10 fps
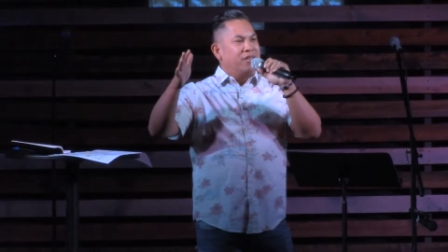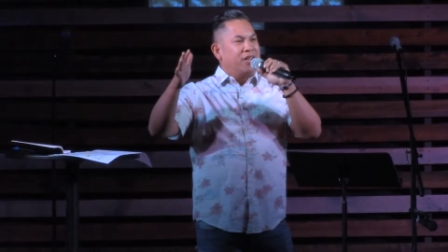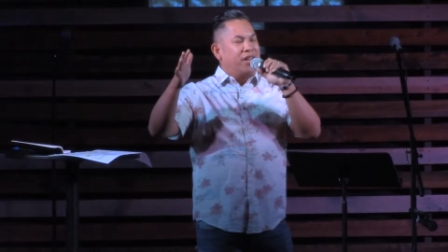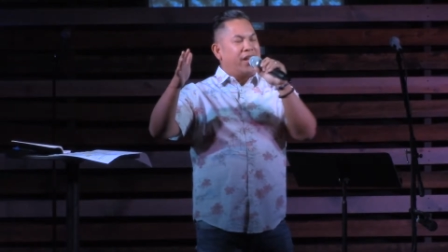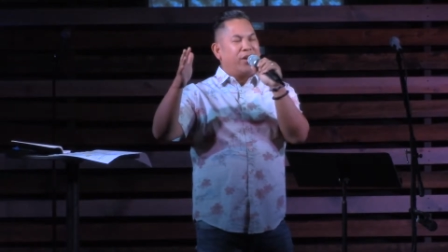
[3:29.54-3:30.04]

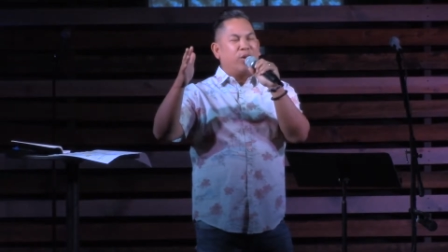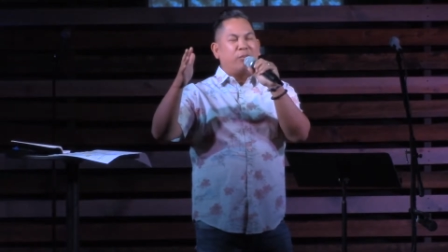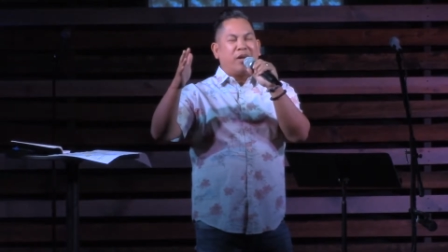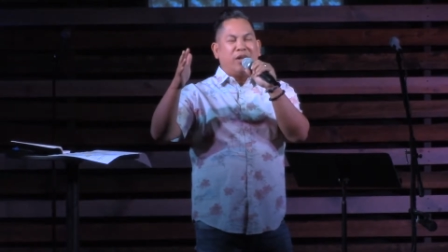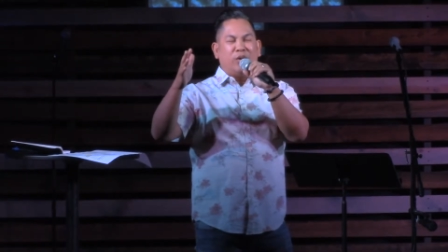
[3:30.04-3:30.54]
And I don't know
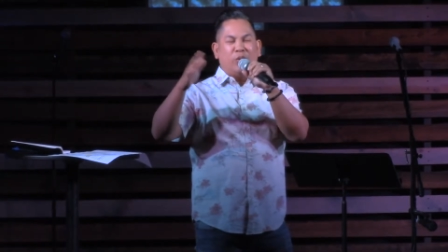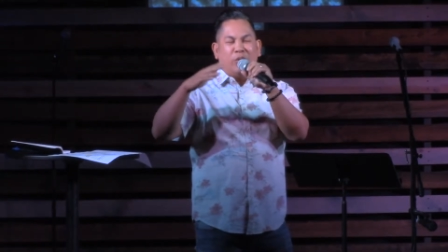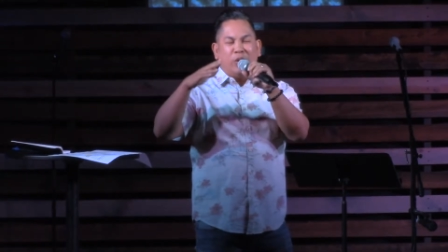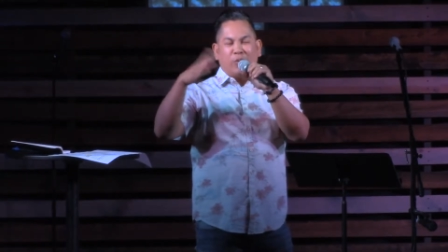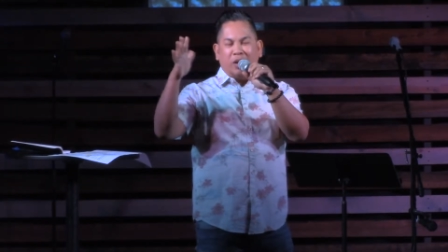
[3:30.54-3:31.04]
about you, we,
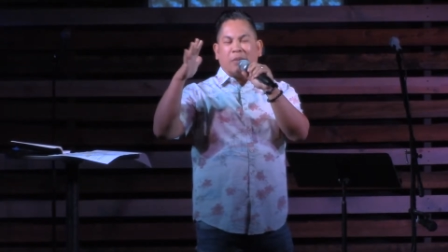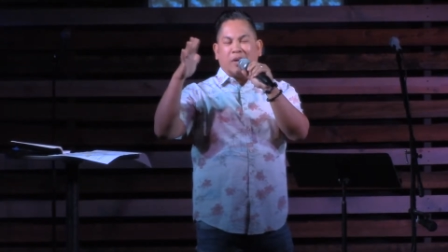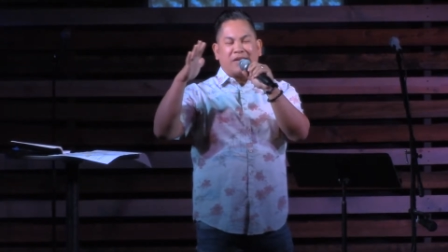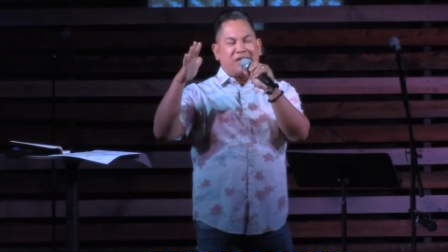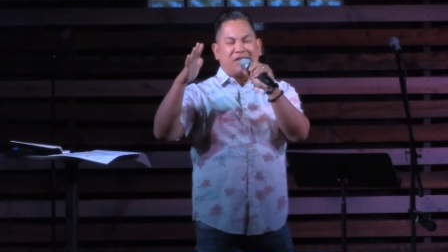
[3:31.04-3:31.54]
we read
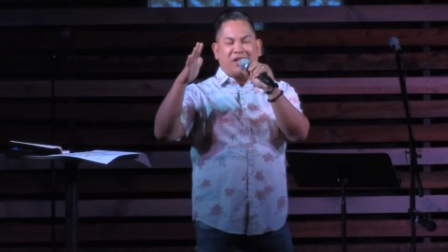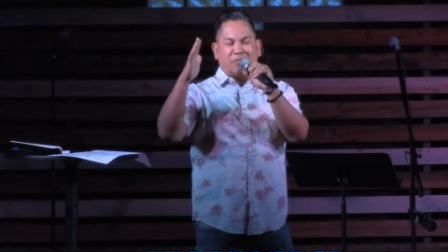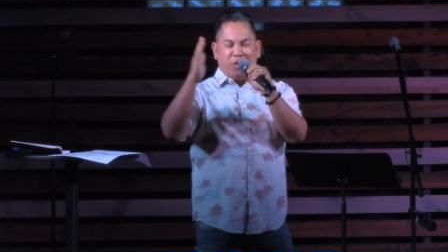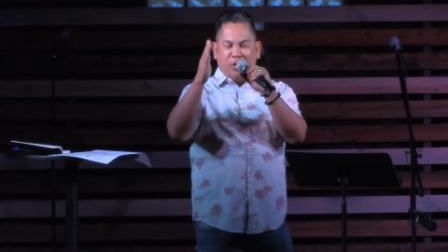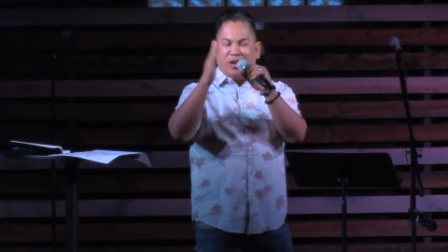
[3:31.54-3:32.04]
about this stuff,
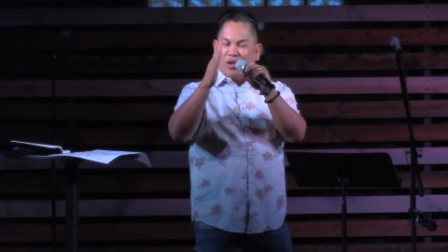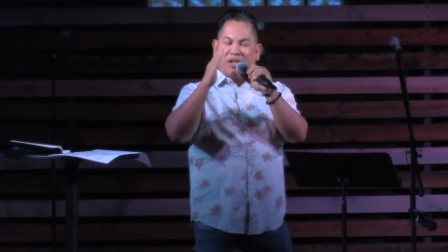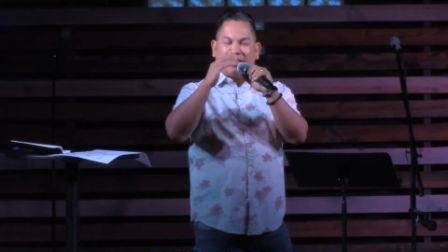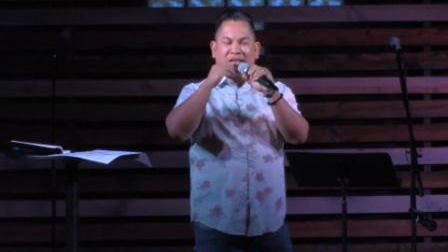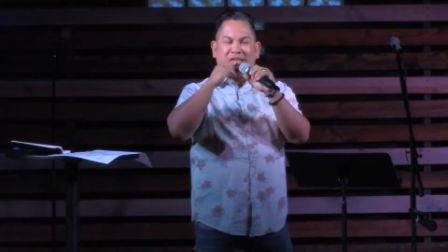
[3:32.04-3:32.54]
but you could look
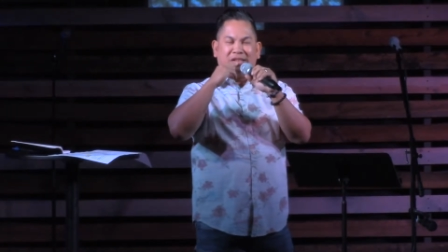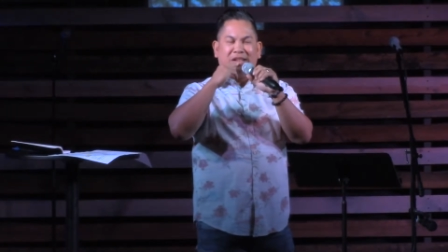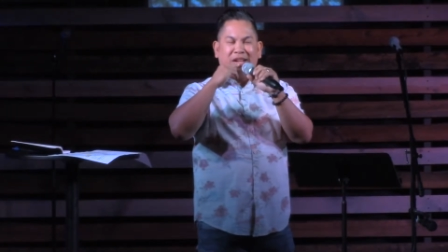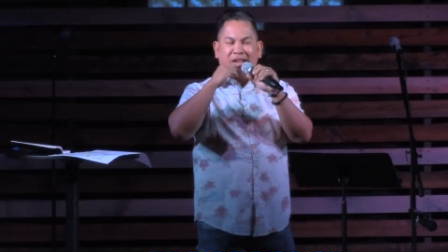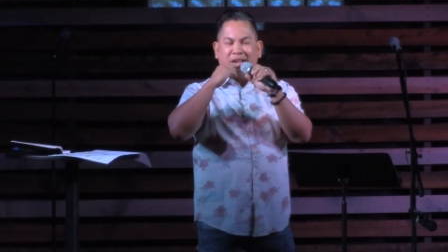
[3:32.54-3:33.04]
at this
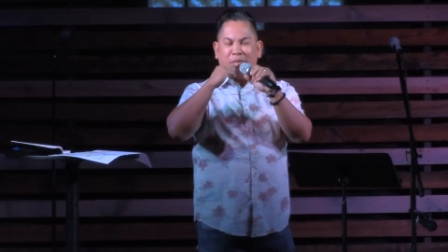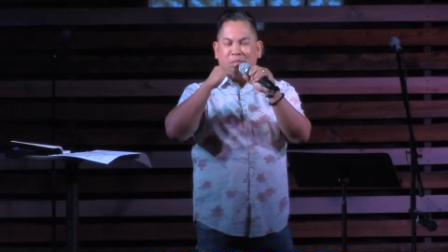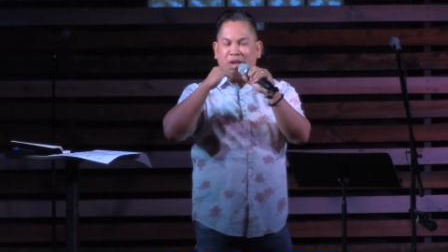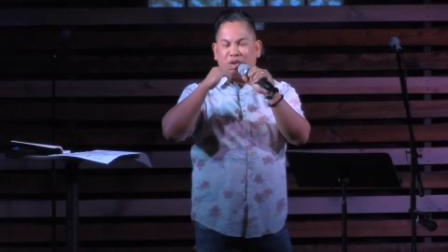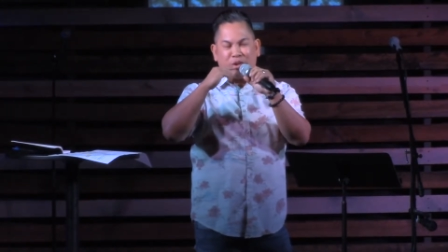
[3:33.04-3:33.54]
and, and
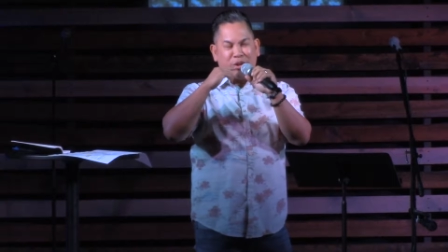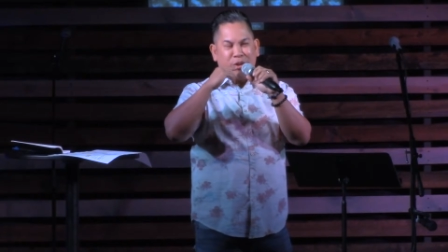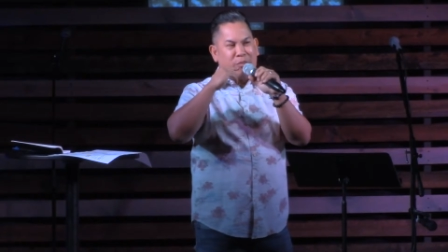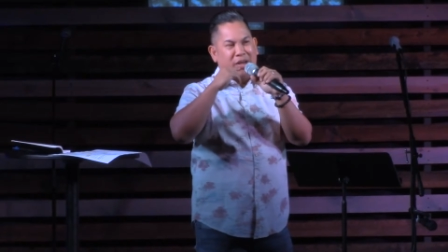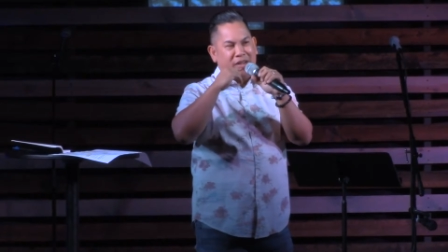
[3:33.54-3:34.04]
picture it in
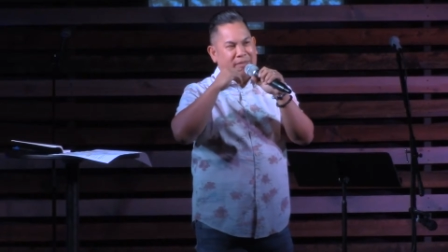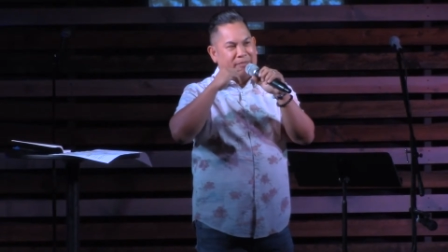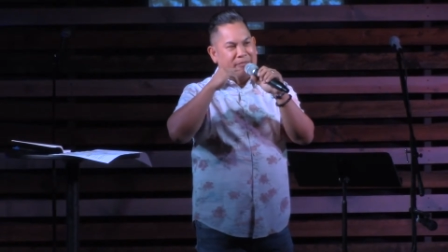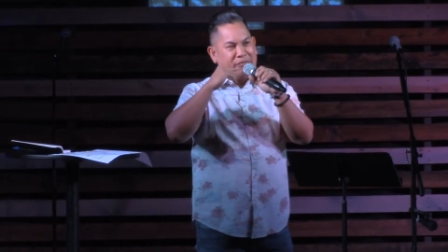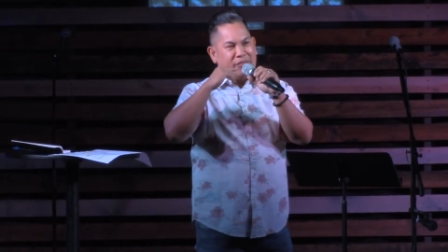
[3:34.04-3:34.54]
your mind.
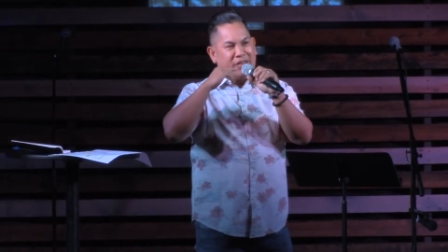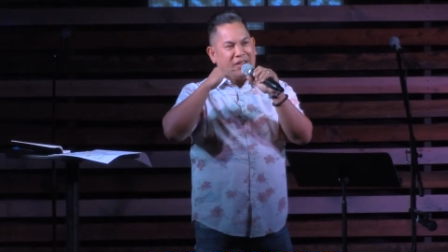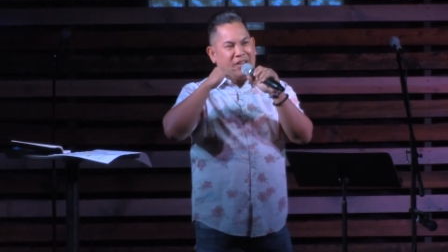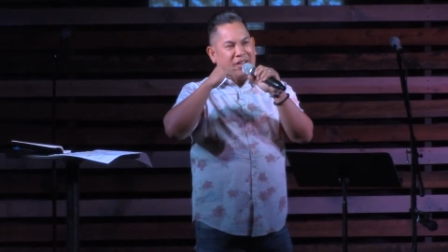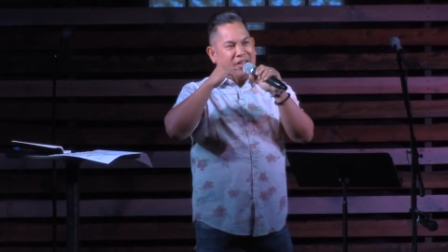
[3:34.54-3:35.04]

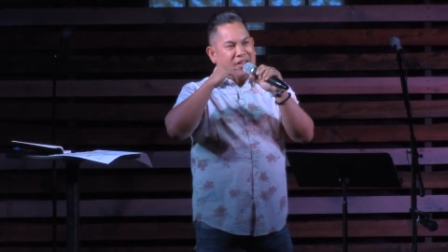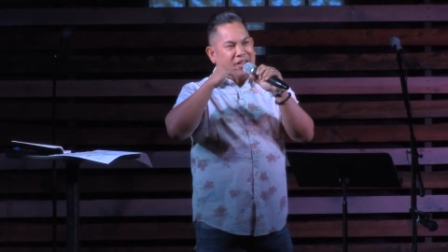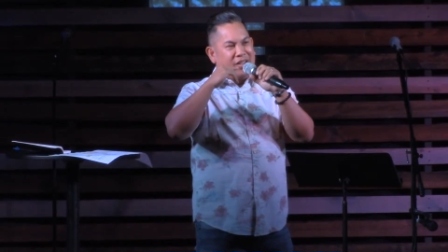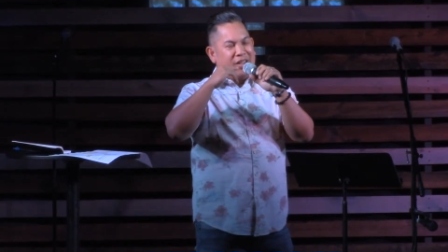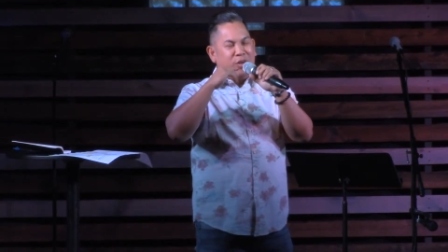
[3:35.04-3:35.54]

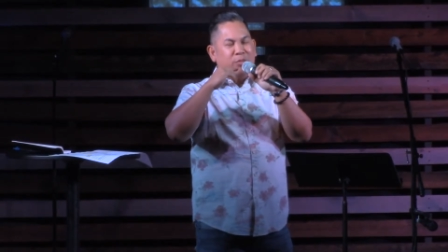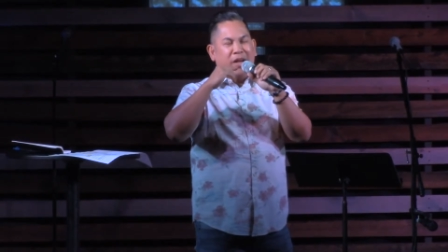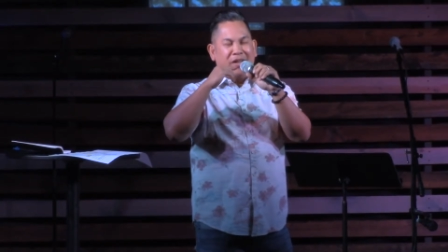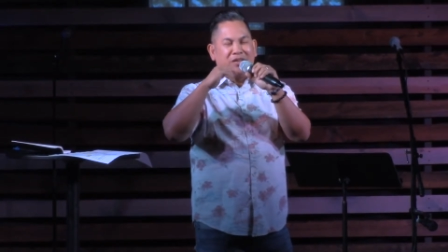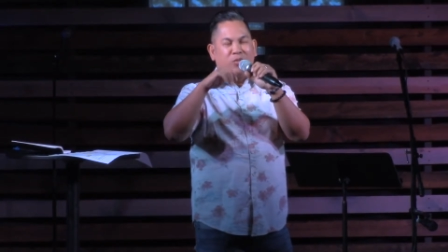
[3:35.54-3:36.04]
Can you
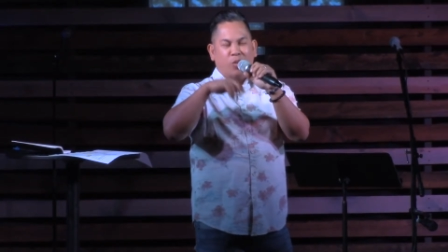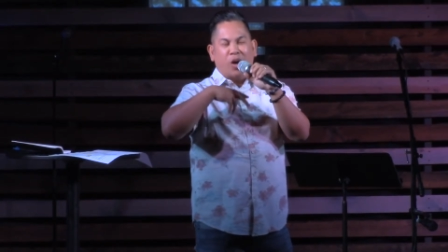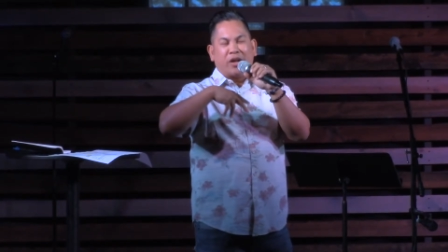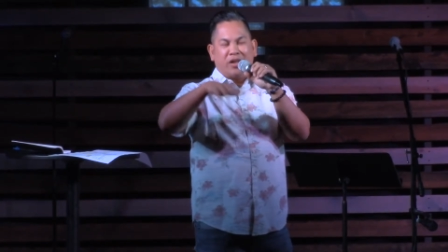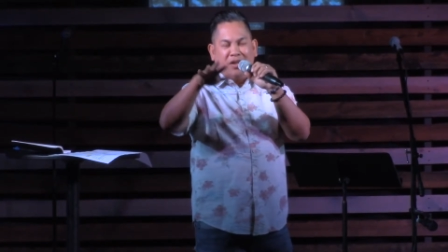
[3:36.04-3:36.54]
imagine
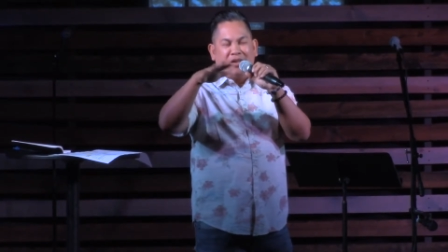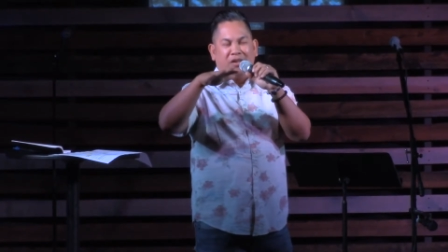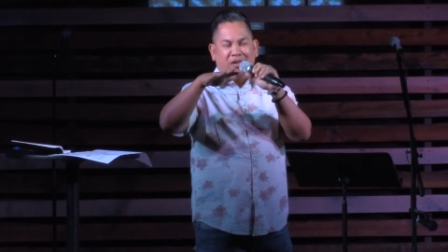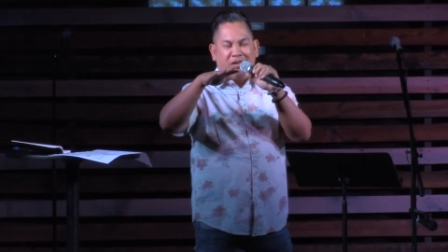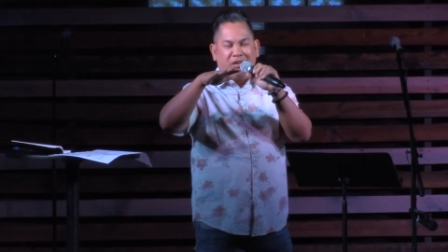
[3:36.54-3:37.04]
walking
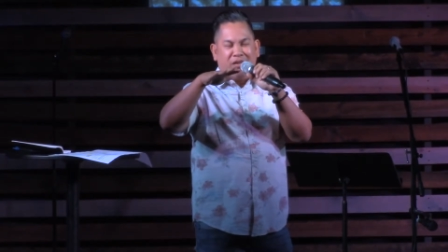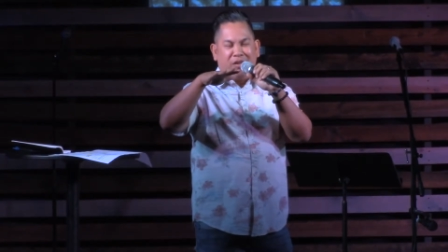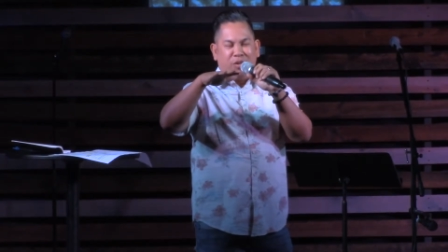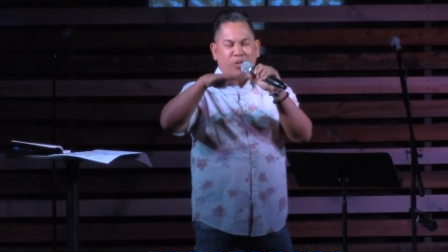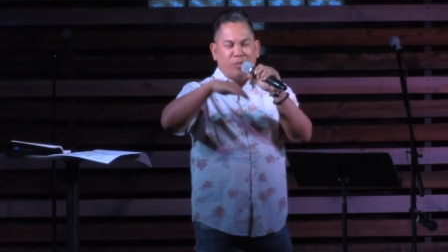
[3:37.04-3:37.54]

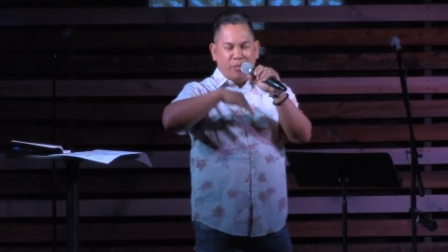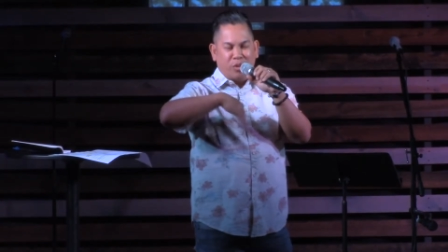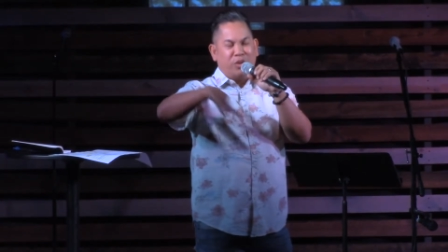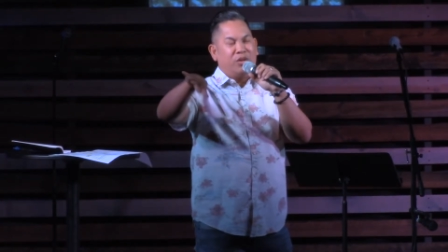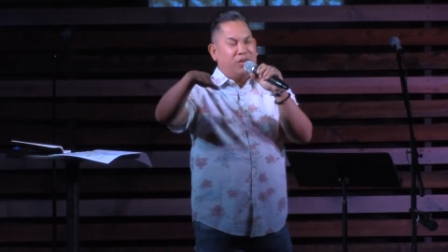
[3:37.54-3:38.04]
through the
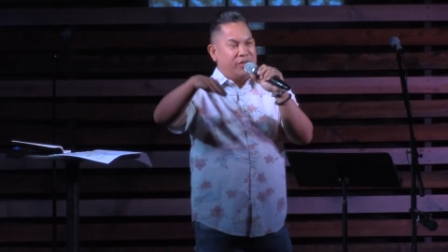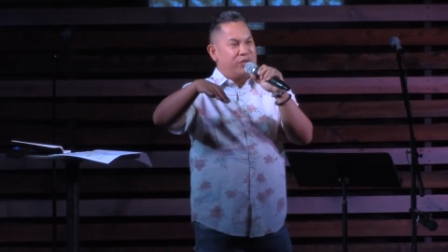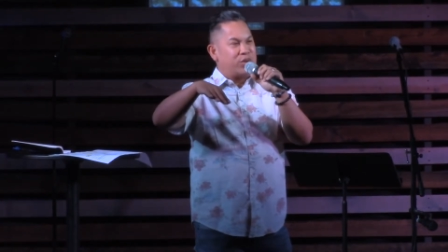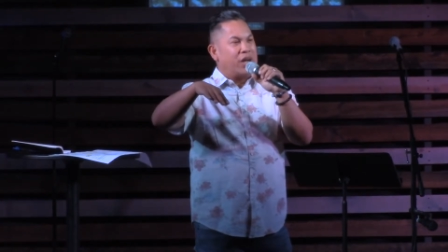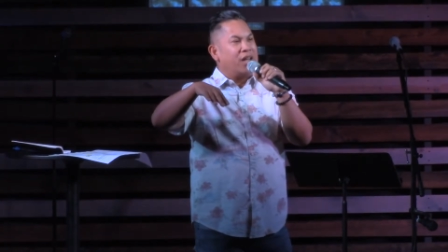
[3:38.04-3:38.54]
middle of
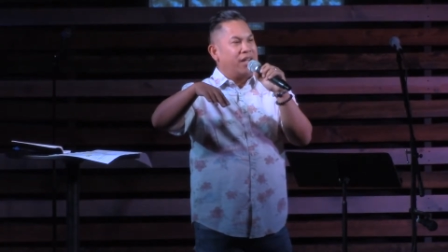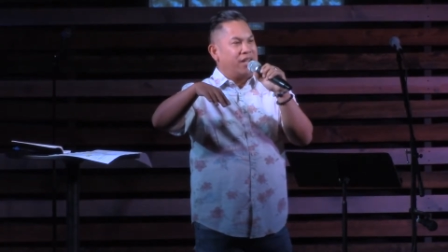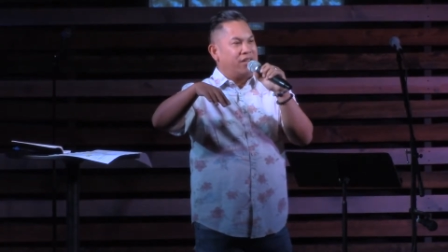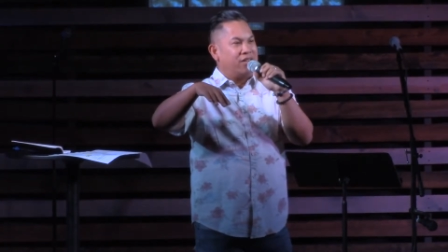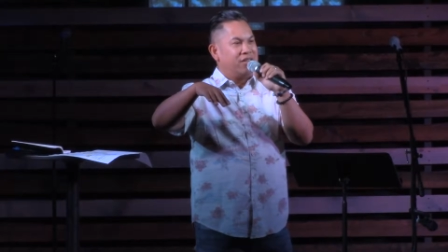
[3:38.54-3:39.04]
dry land?